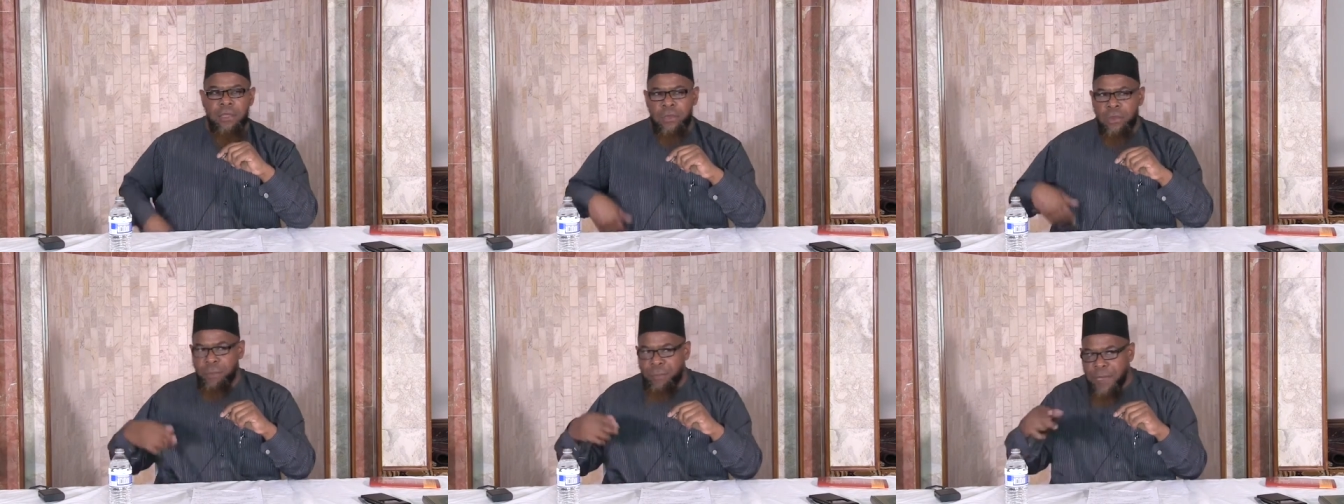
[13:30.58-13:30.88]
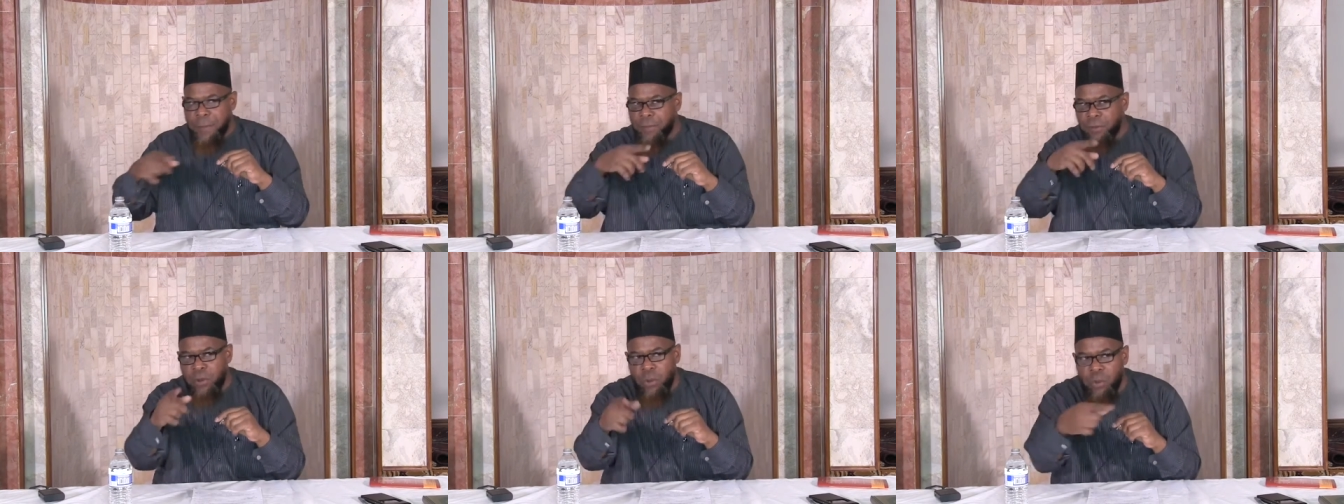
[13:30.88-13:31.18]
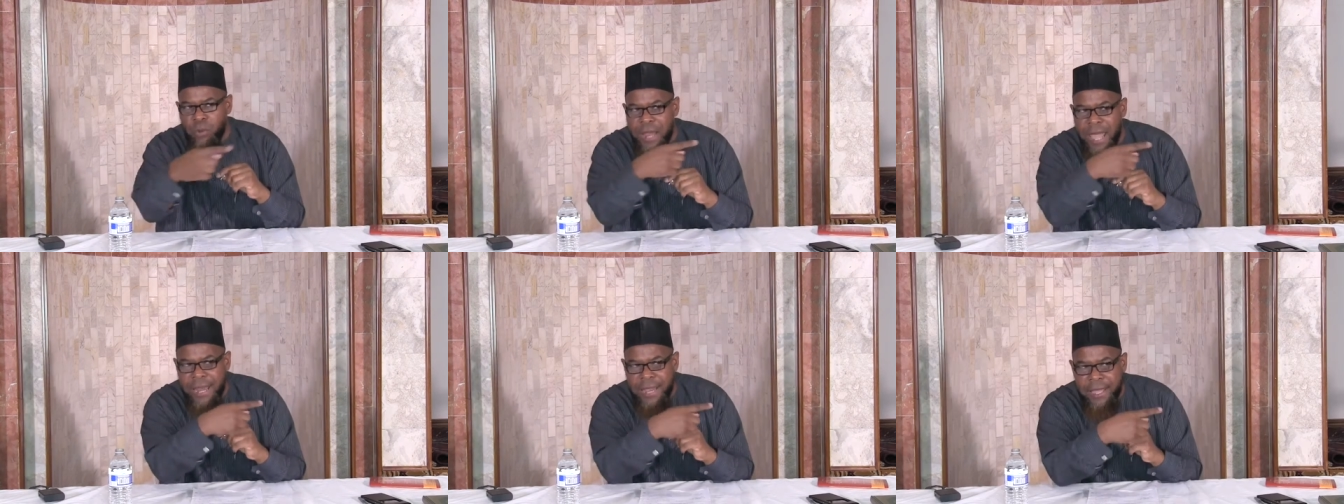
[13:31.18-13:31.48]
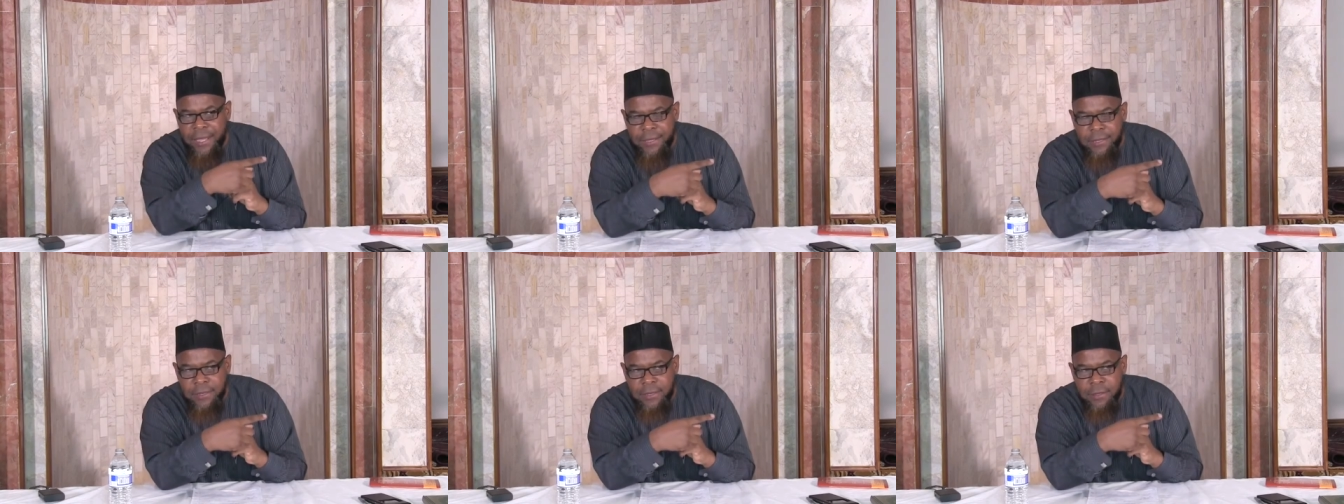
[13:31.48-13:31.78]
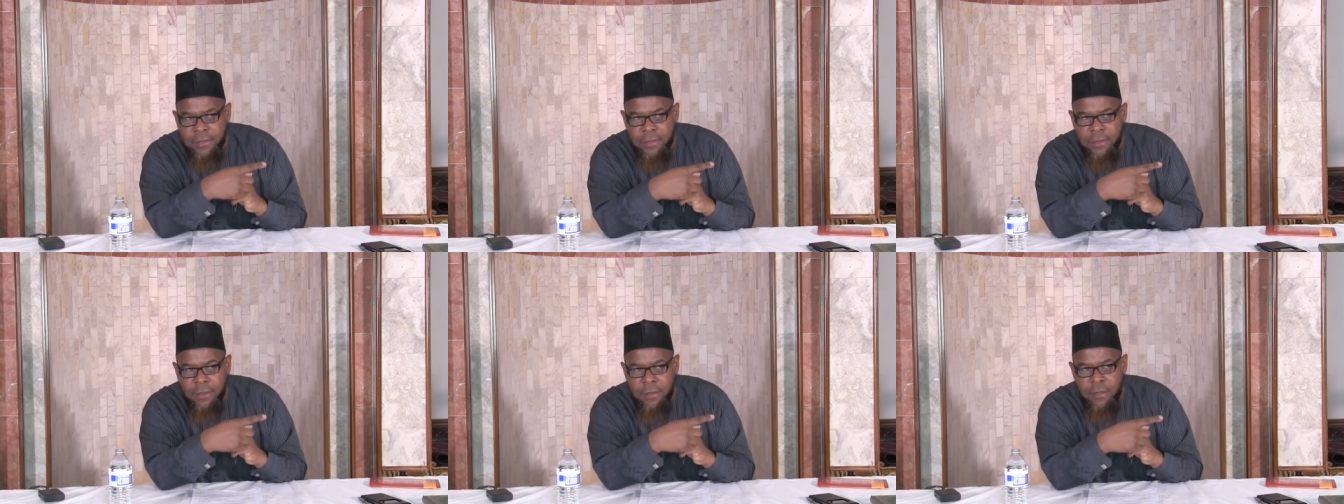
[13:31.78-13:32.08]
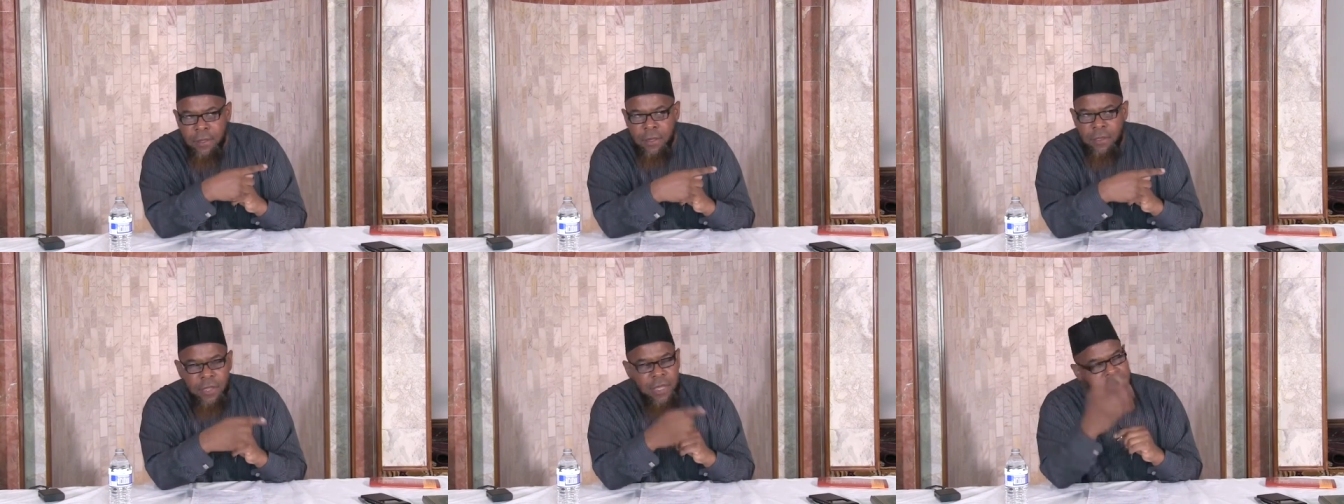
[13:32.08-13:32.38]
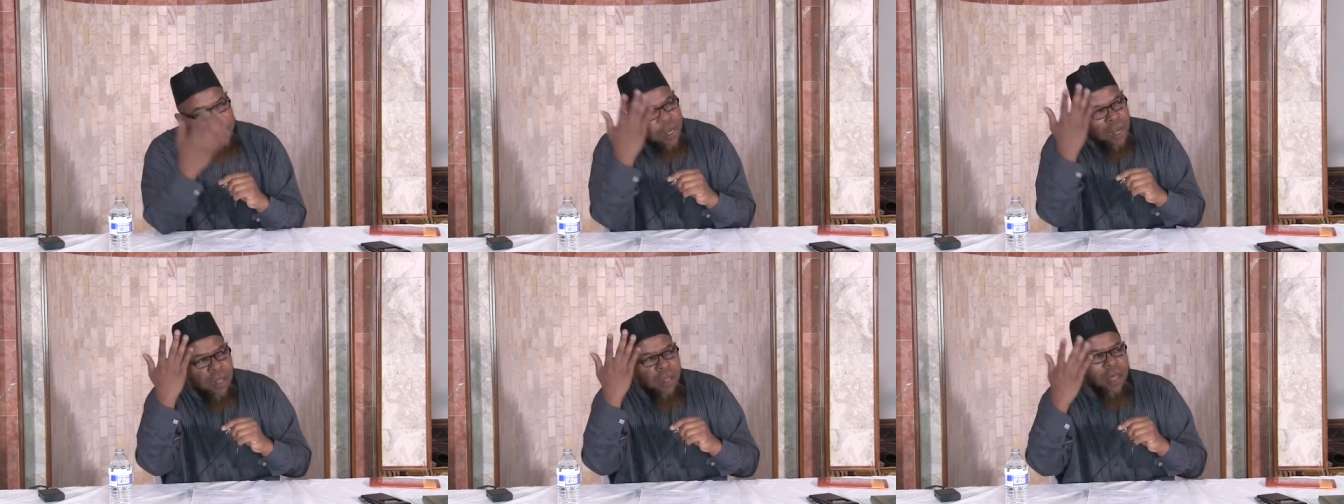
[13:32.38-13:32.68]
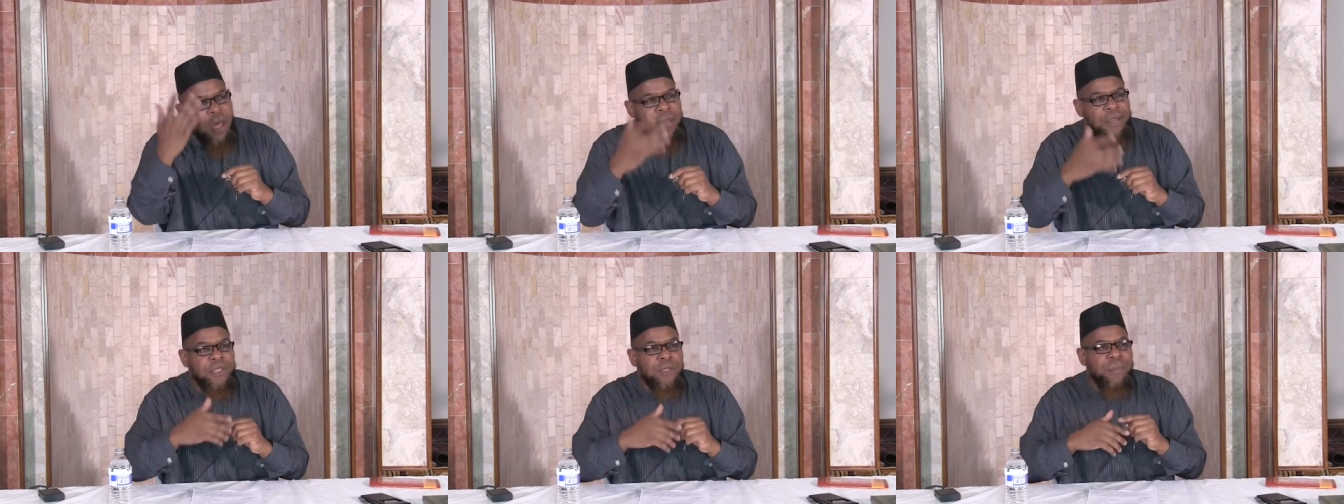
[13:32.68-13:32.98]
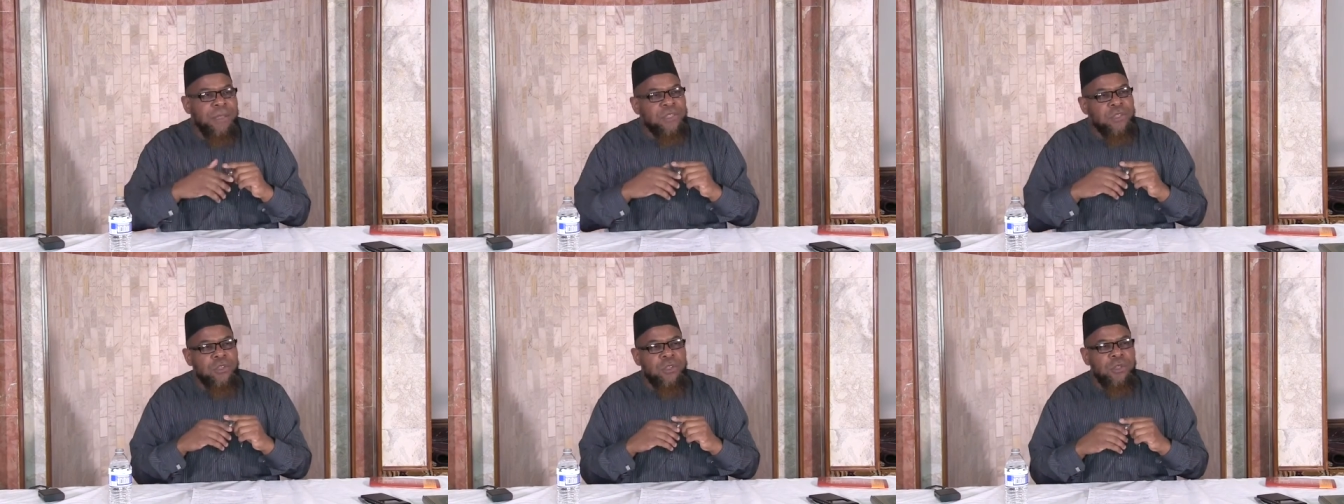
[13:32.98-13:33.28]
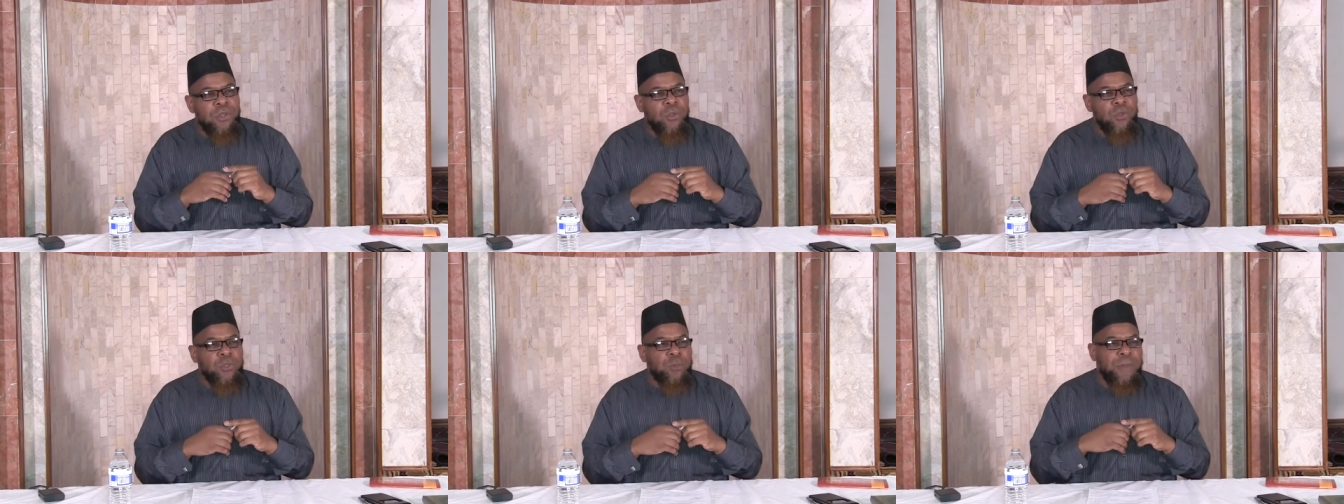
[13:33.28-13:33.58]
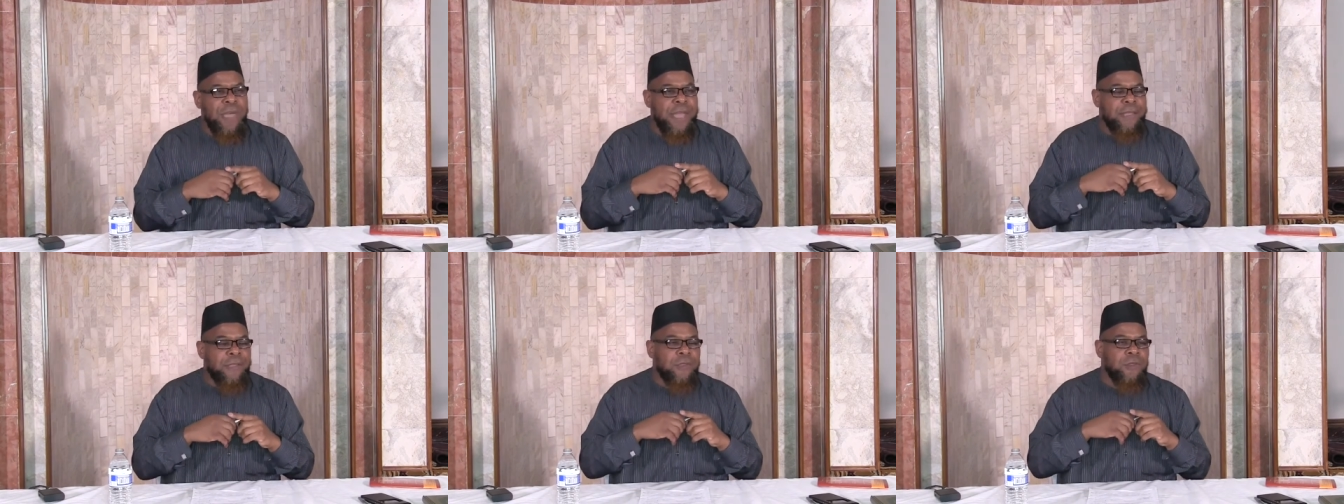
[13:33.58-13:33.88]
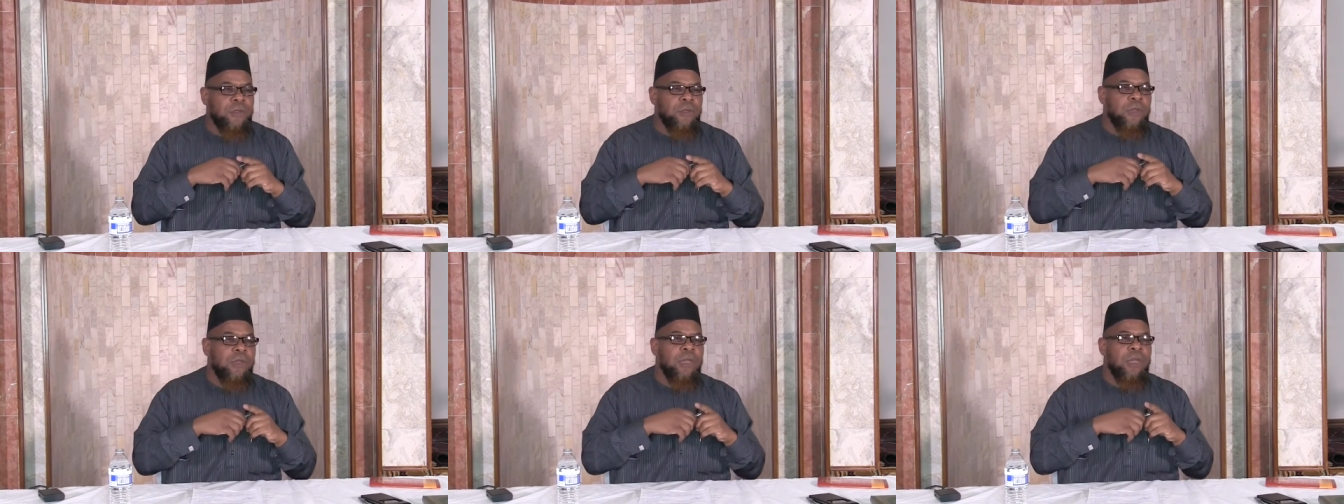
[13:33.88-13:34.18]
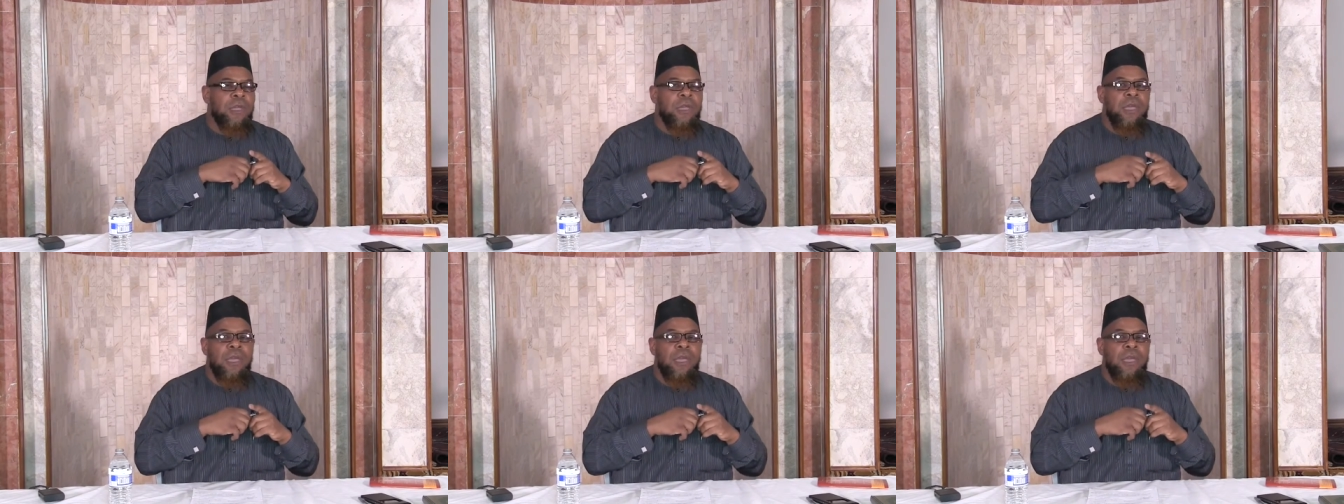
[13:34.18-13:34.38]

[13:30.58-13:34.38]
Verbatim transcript: You people know who that is? They said, Allah and His Messenger knows best.